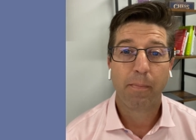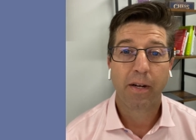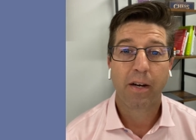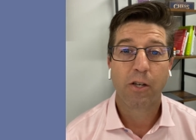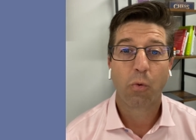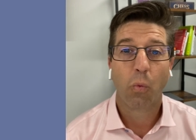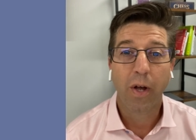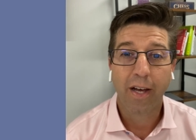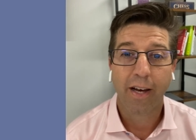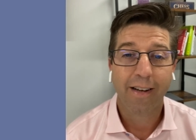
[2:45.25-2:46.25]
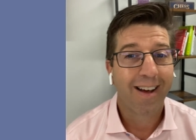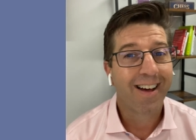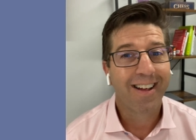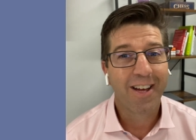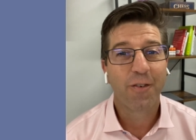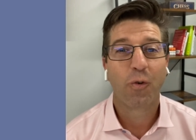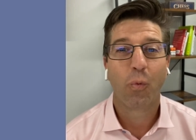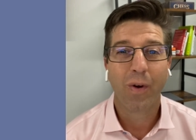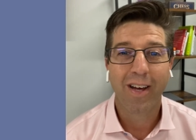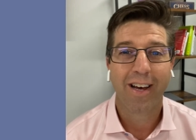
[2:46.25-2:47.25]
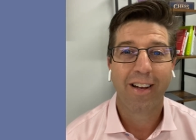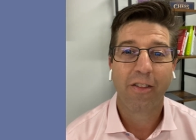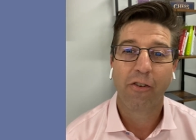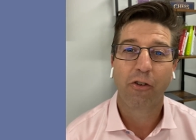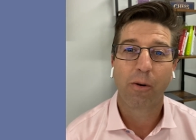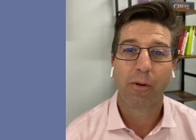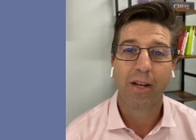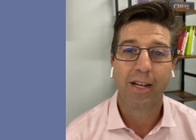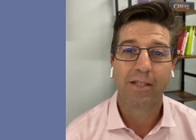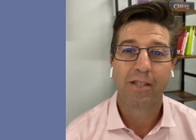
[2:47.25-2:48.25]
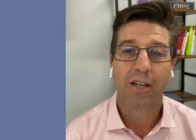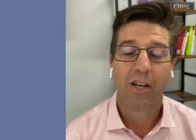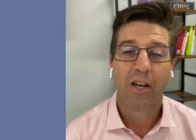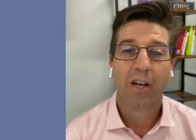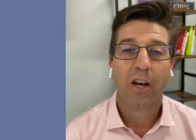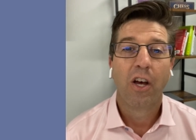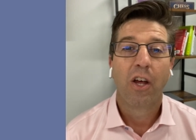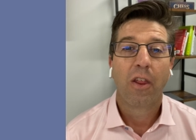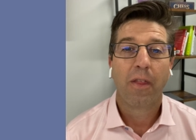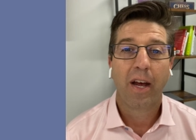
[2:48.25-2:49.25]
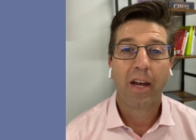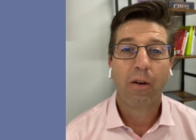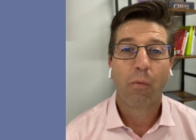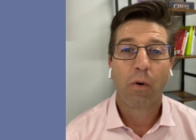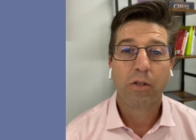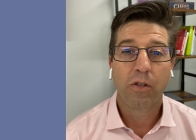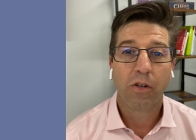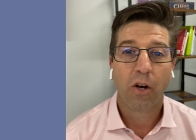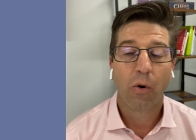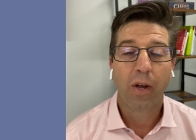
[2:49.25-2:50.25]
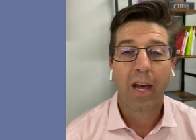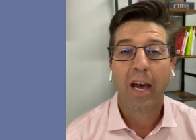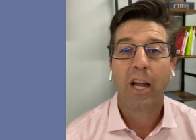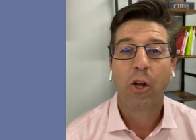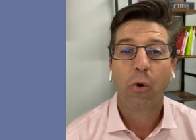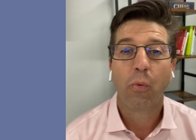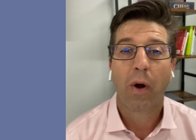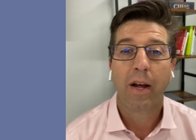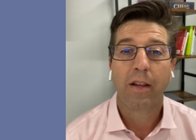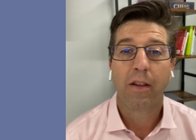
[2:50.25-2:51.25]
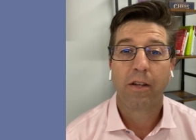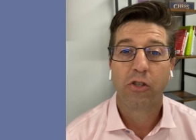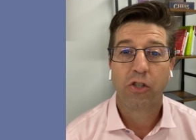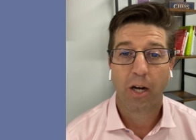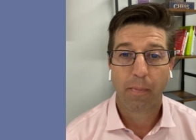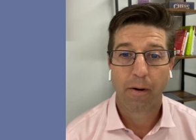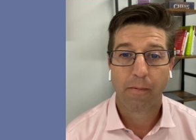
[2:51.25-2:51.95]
Because when, not if, when the trouble hits, they want to know, can you right the ship?